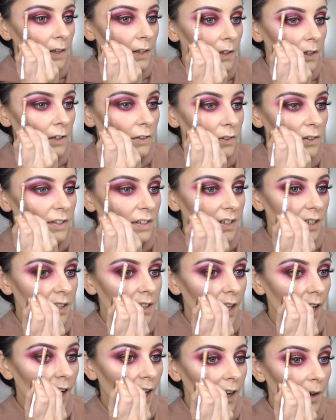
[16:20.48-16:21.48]
Can you see
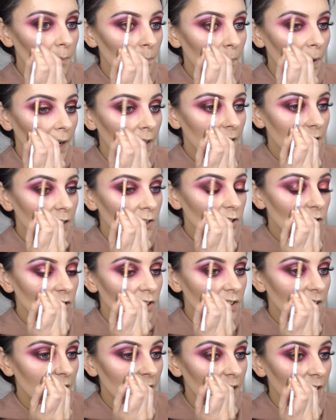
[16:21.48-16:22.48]
that pink
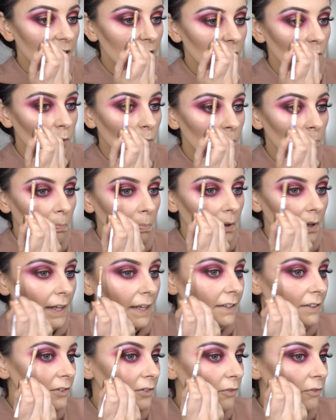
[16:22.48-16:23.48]
just like
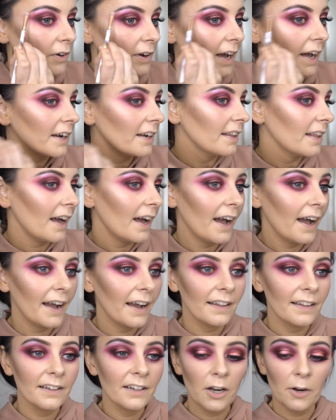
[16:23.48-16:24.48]
blending right into that
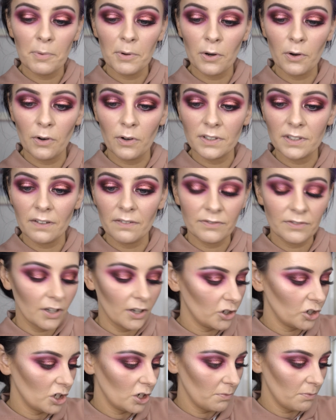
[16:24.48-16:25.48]
highlighter because I've
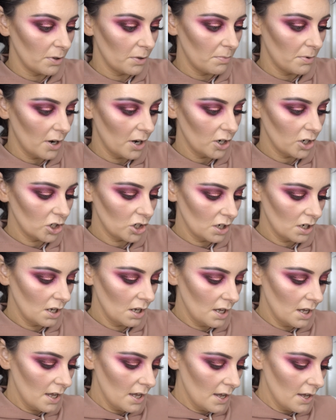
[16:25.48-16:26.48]
touched it with a brush?
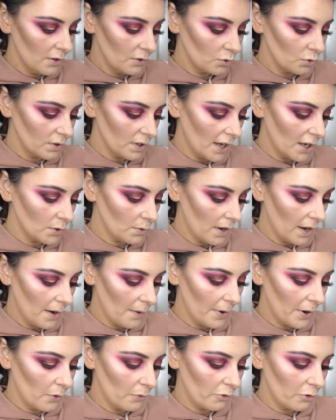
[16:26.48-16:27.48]
So that's why I
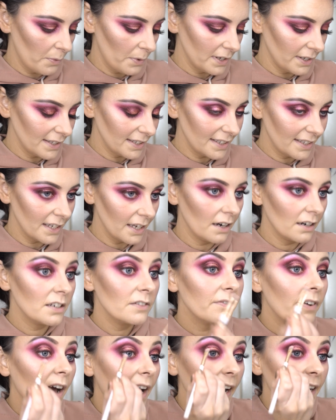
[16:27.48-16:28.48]
went over with
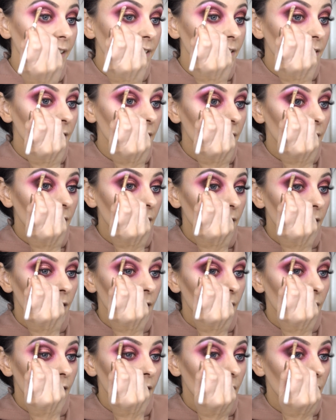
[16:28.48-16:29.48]
Certified.
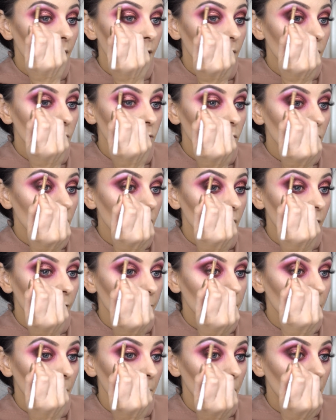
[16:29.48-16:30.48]
I'm just going to
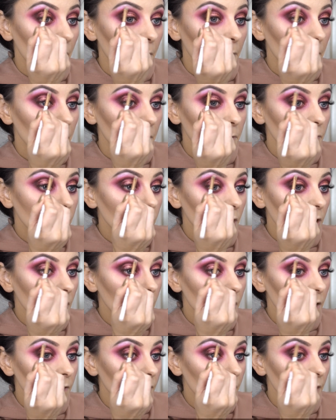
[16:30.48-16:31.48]
lift my brow and try and
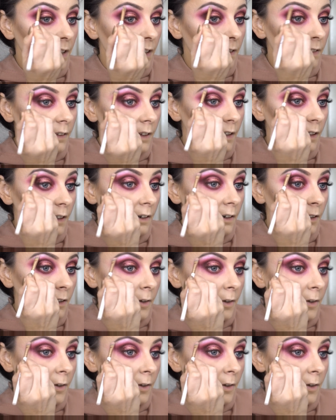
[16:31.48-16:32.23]
get right in there.